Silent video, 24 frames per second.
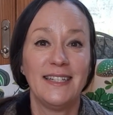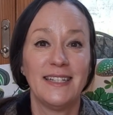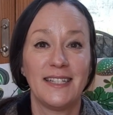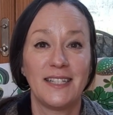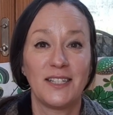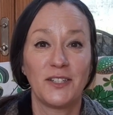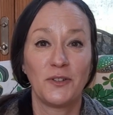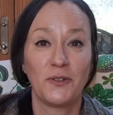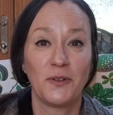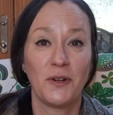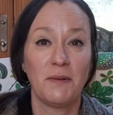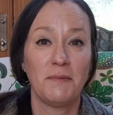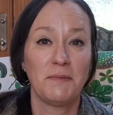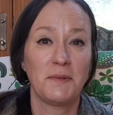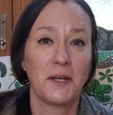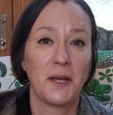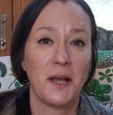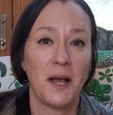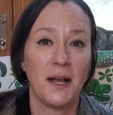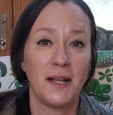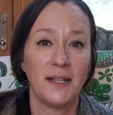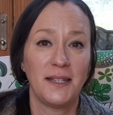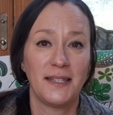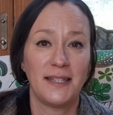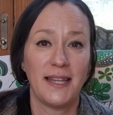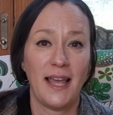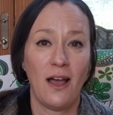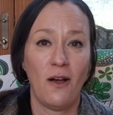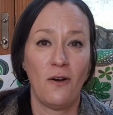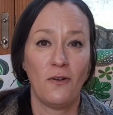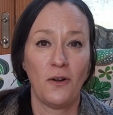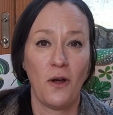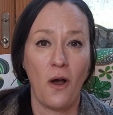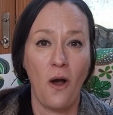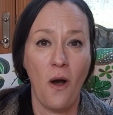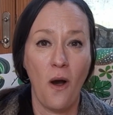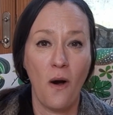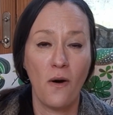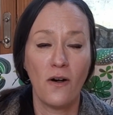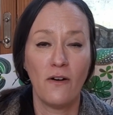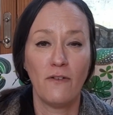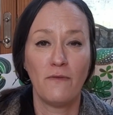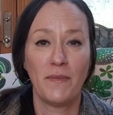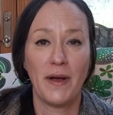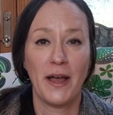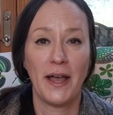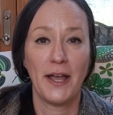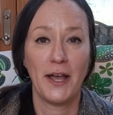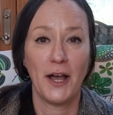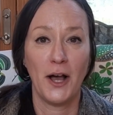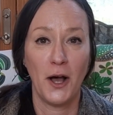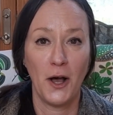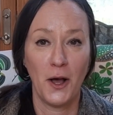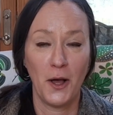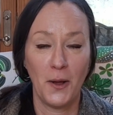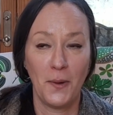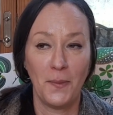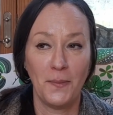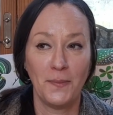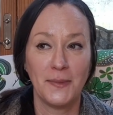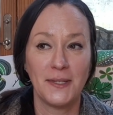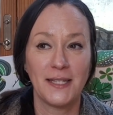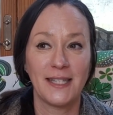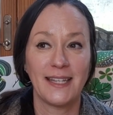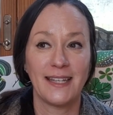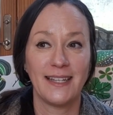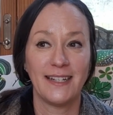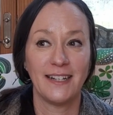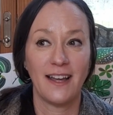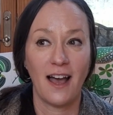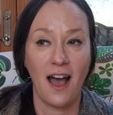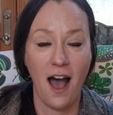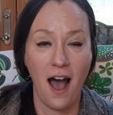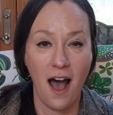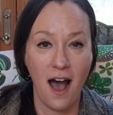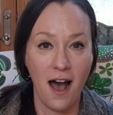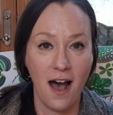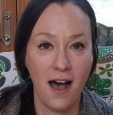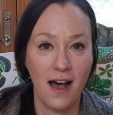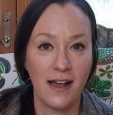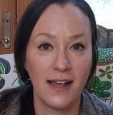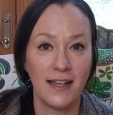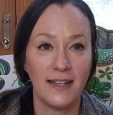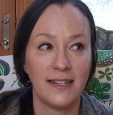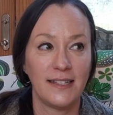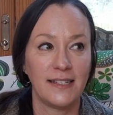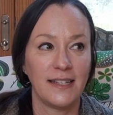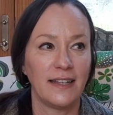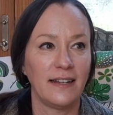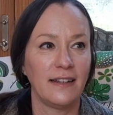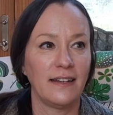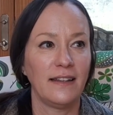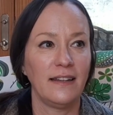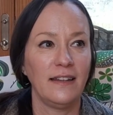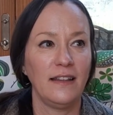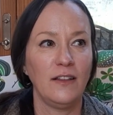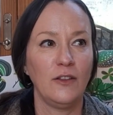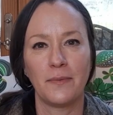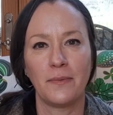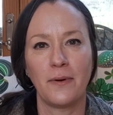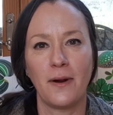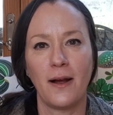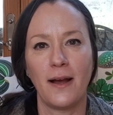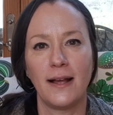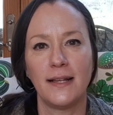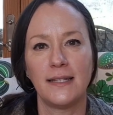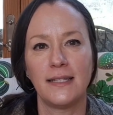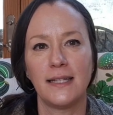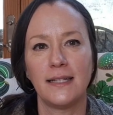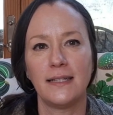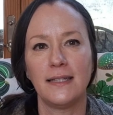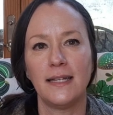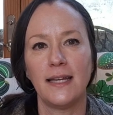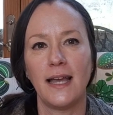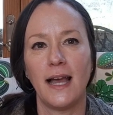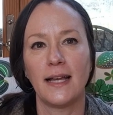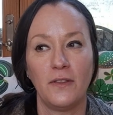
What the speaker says: Descript cuts out all of my ums and ahs, and surprisingly,